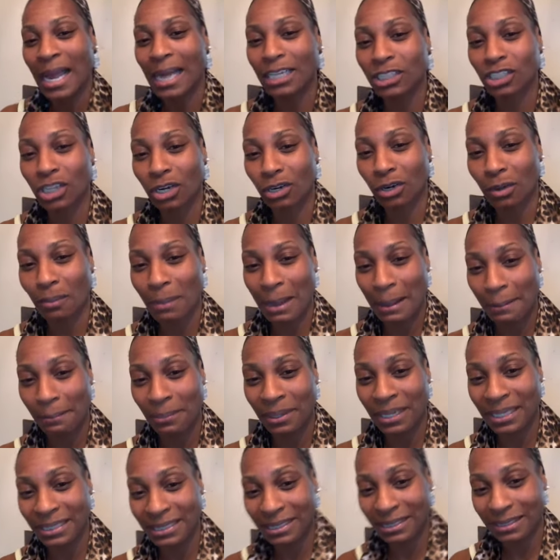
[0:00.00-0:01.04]
I journal my
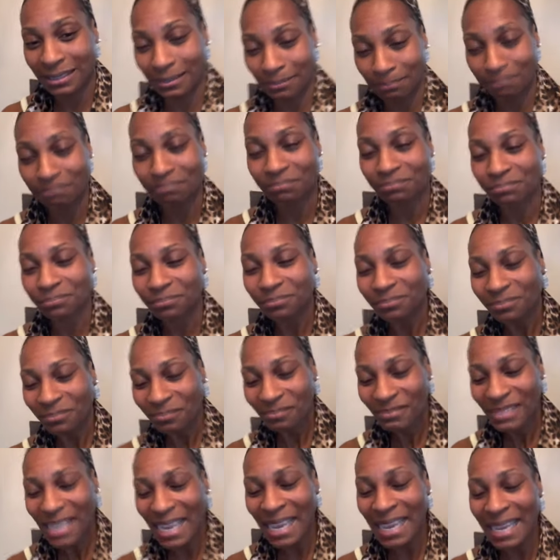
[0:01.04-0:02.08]
budget.
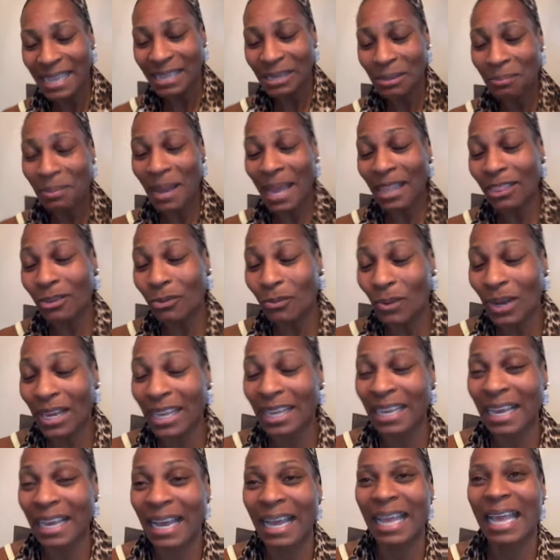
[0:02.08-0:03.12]
And by the
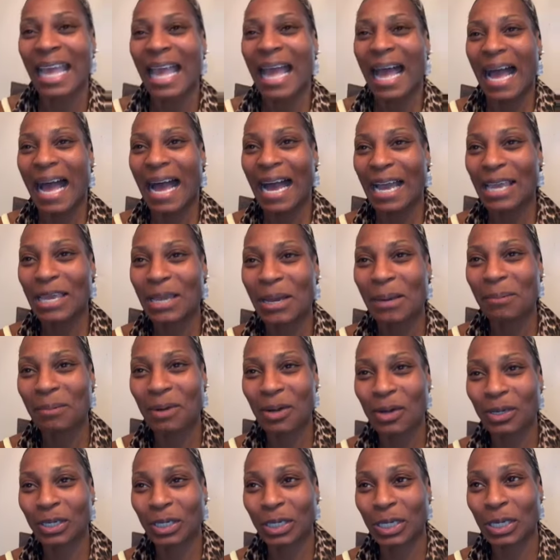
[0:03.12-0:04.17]
way, I am
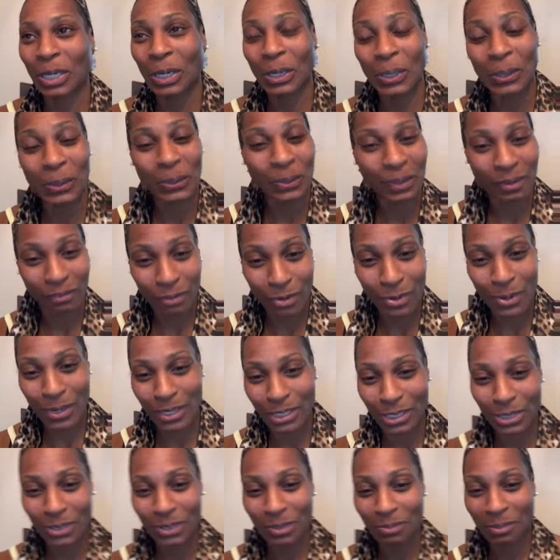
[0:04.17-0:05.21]
on a goal, of course,
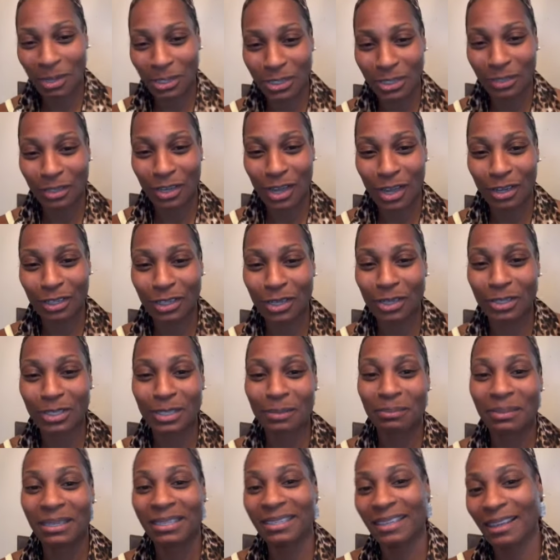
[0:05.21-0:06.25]
you most of y'all know to
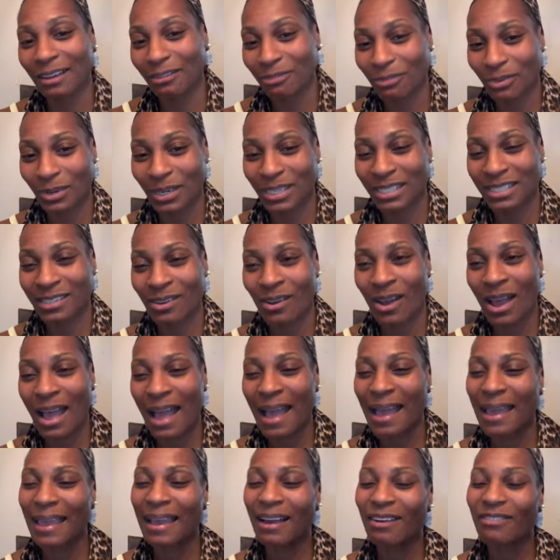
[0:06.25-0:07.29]
be debt free. So I
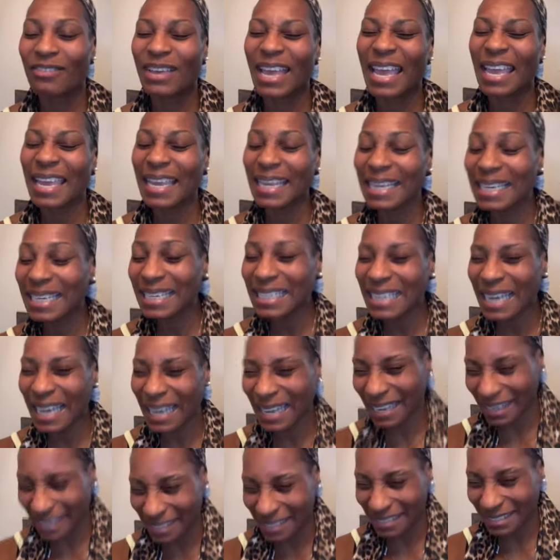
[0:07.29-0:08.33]
have 80
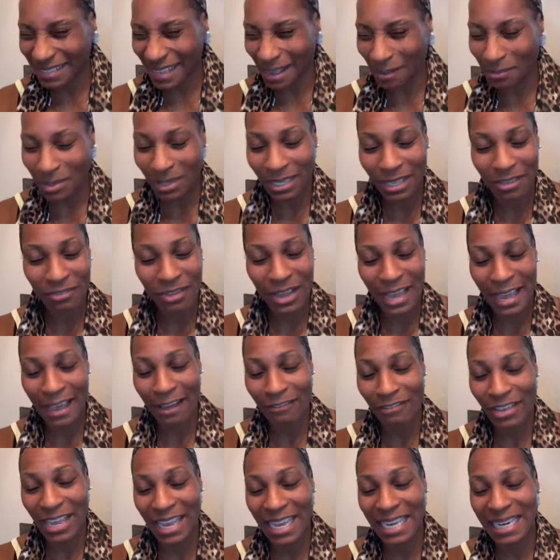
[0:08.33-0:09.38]
days. I believe I have
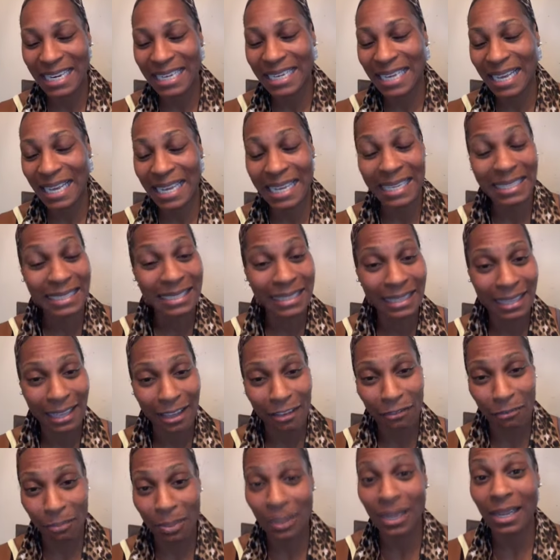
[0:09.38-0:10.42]
80 days
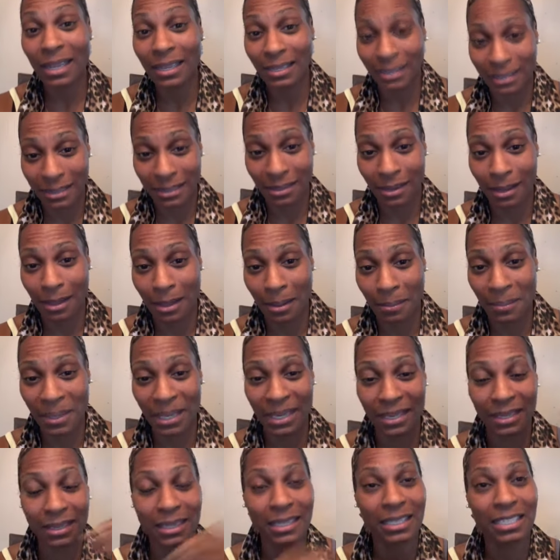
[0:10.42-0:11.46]
left plus some um,
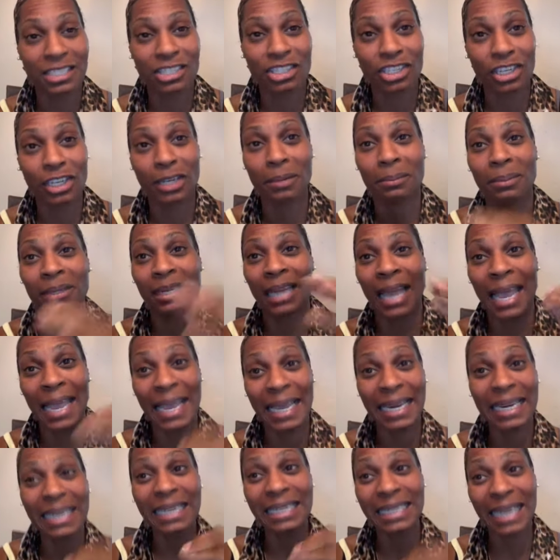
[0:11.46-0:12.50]
in this year, but
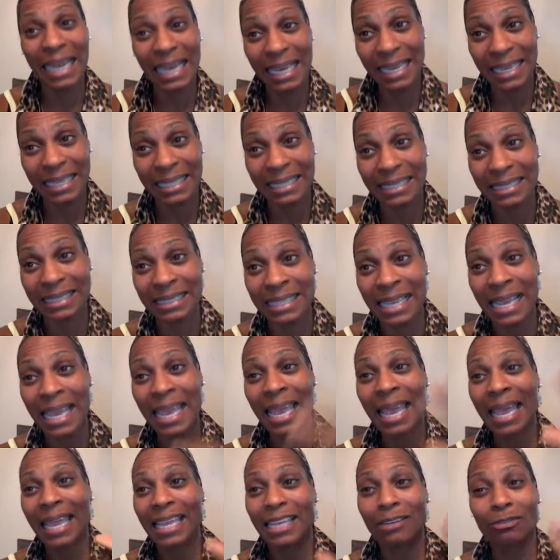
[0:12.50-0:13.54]
80 days,
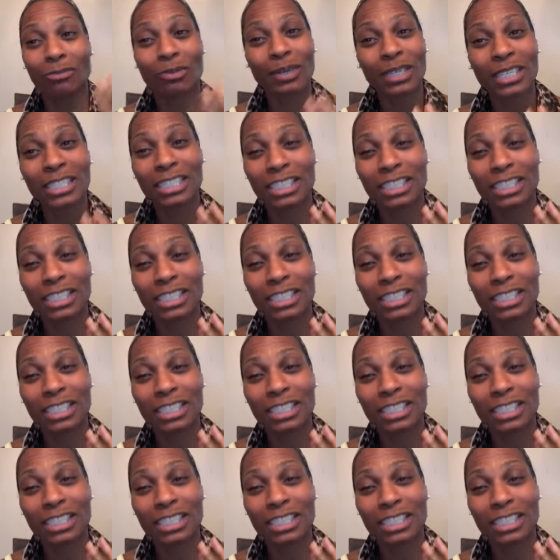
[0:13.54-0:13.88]
it really